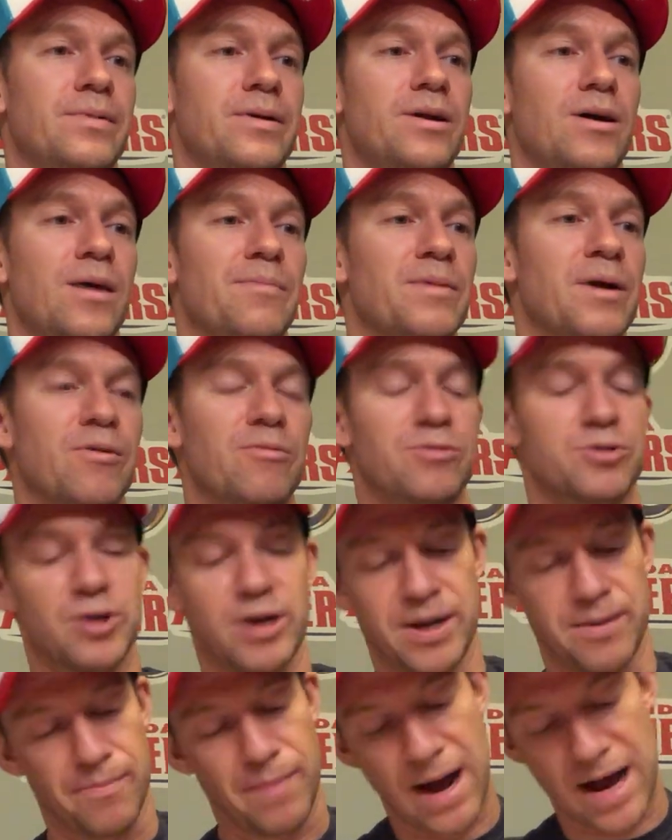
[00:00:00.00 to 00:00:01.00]
You know, I'm not
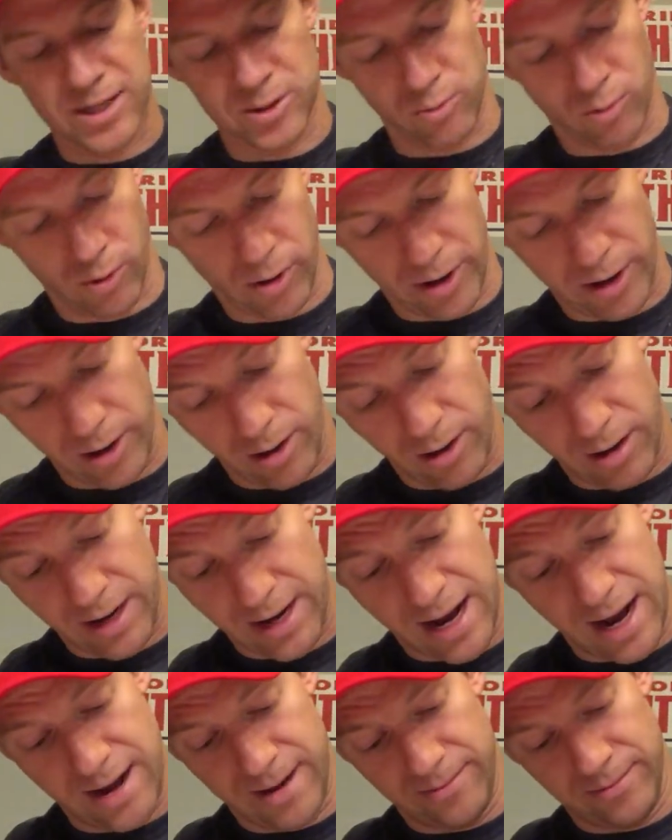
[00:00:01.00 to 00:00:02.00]
trying to bash Warrior at all.
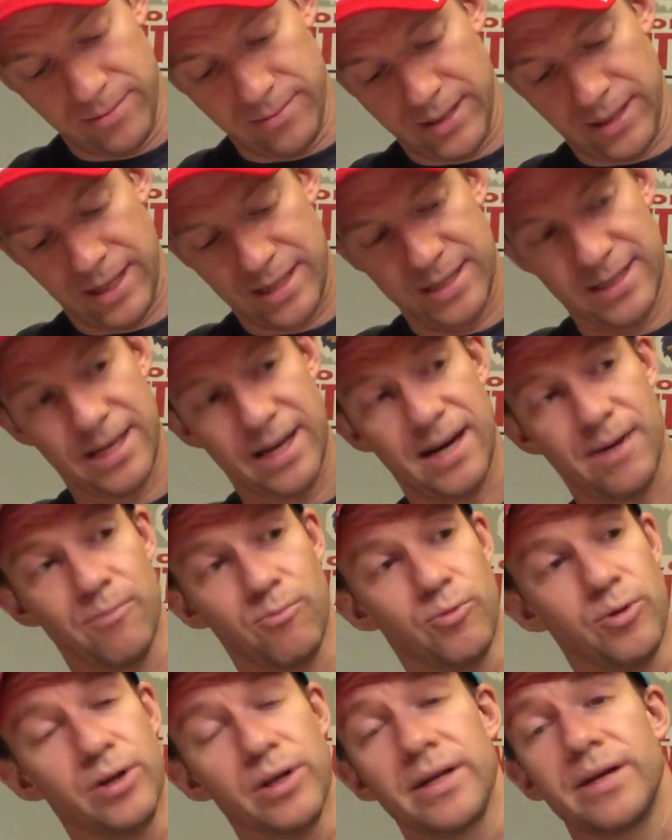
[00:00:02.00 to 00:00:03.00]
Like I said,
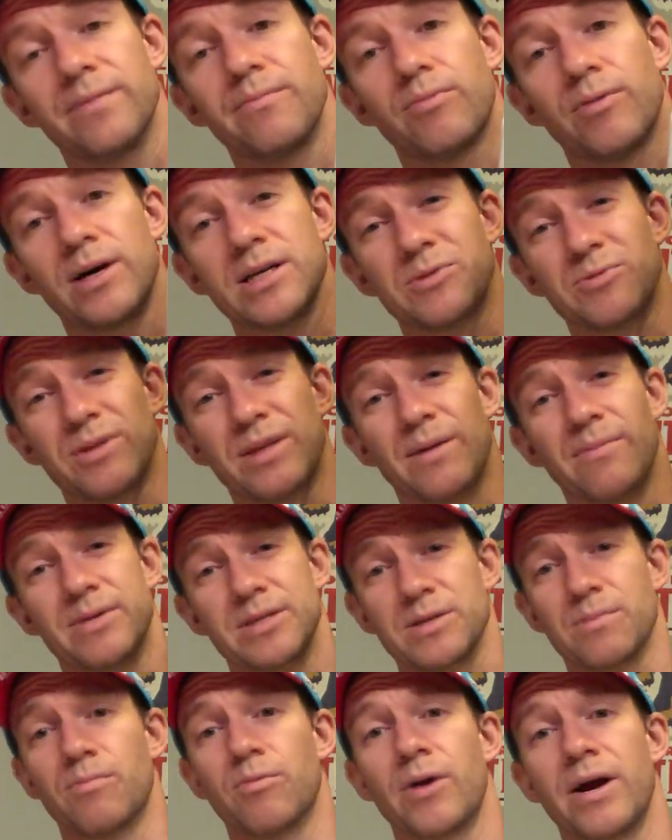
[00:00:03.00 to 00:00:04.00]
I'm really impressed with them
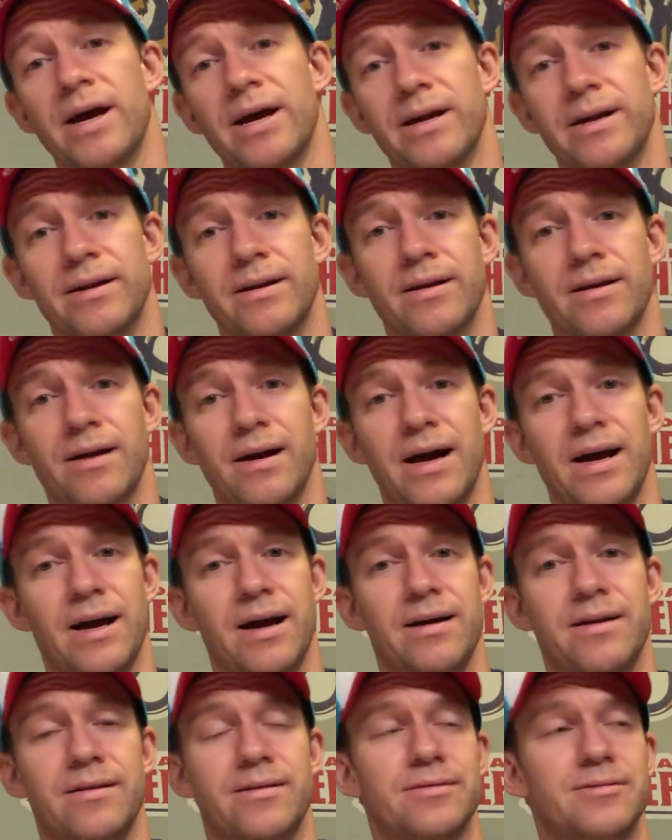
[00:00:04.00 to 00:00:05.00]
as a brand.
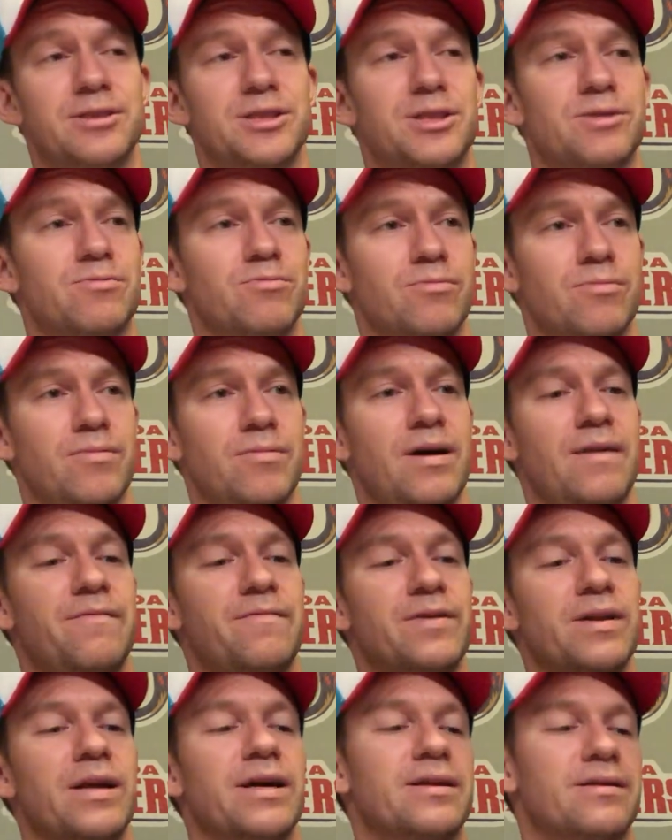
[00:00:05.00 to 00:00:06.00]
You know, I
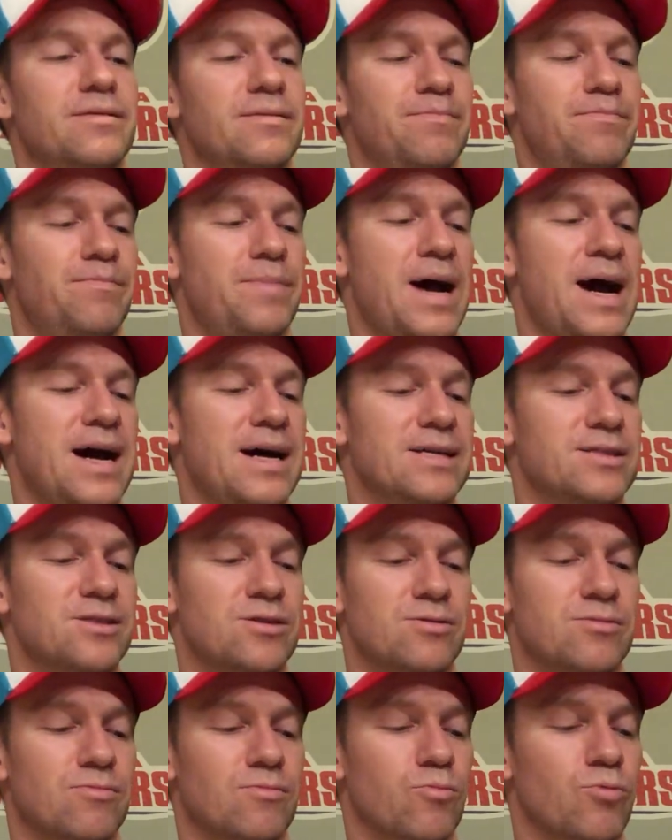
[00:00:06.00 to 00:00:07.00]
feel like the pads
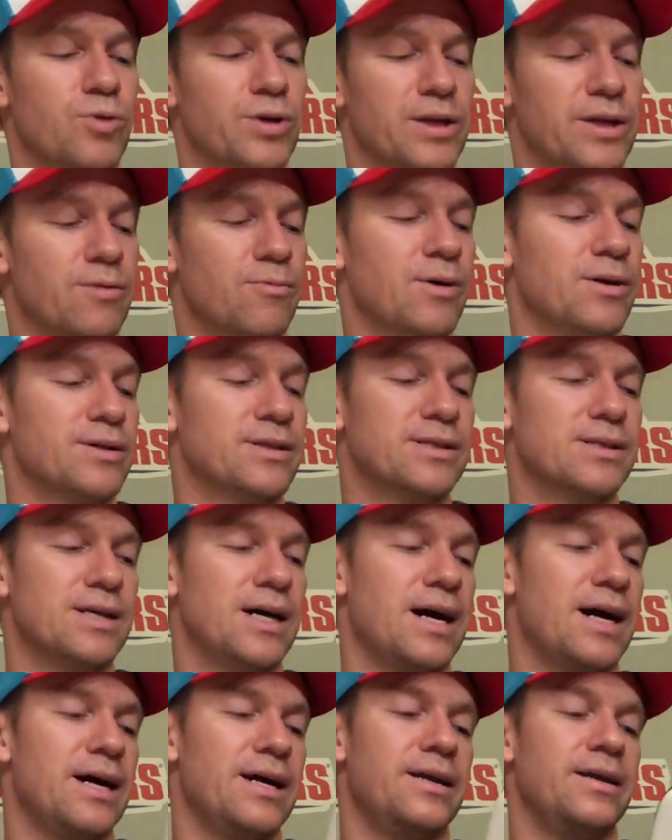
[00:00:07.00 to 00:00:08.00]
are really well
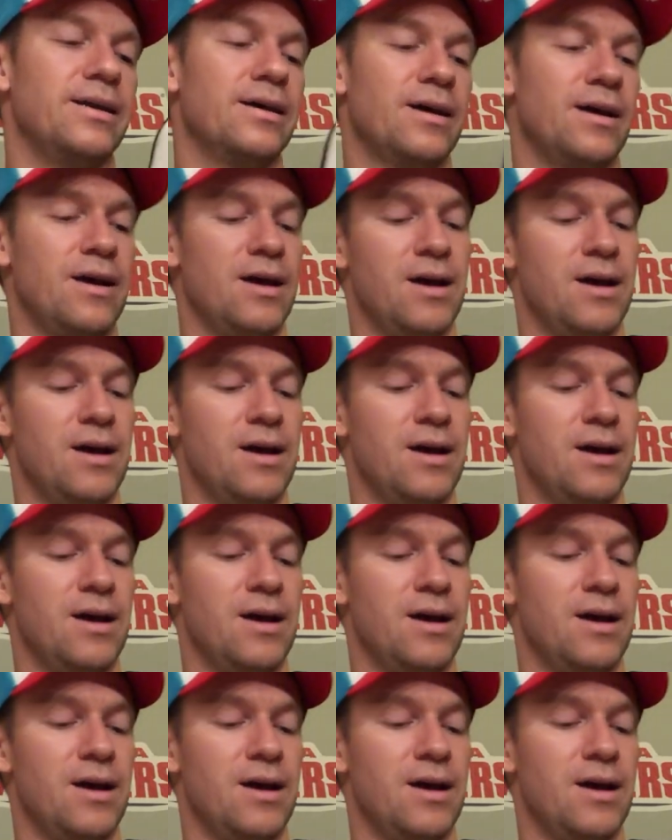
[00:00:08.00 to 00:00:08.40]
designed.